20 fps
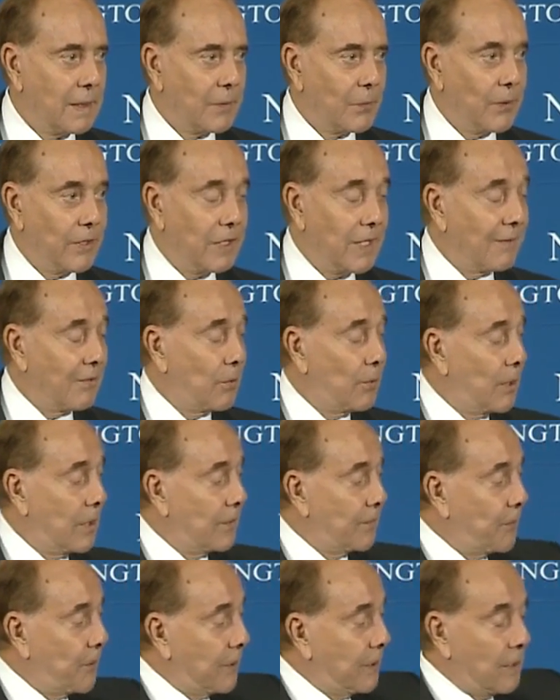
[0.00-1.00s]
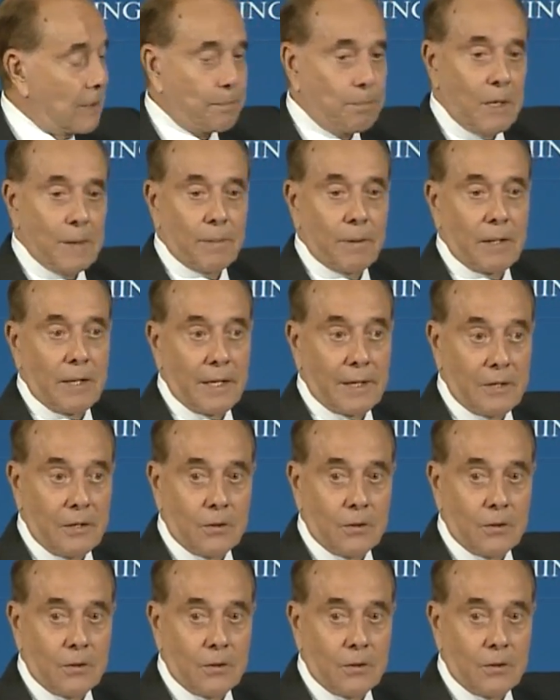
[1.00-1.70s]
We never want to forget people like